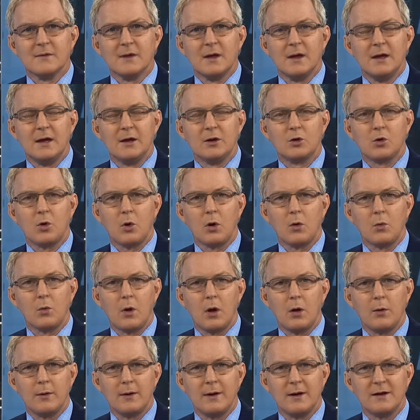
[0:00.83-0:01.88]
In
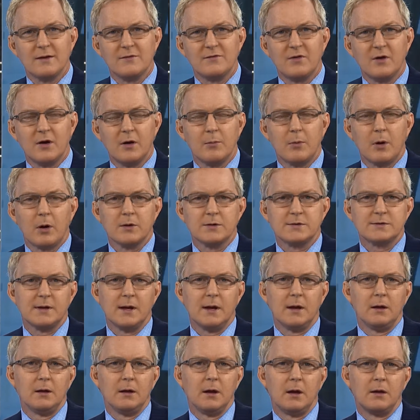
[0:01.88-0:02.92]
Cornwall, we have
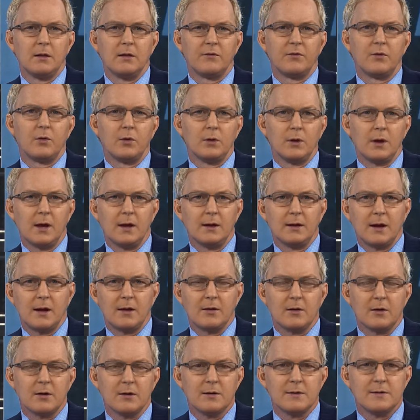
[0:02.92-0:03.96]
Marcel on the phone line. Hi
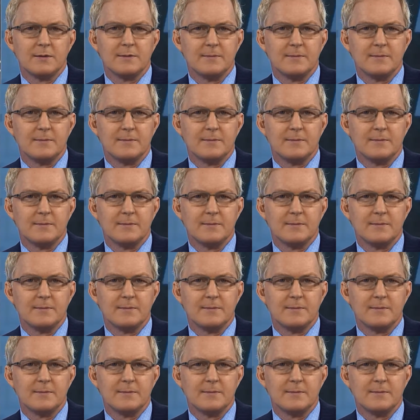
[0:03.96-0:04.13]
there.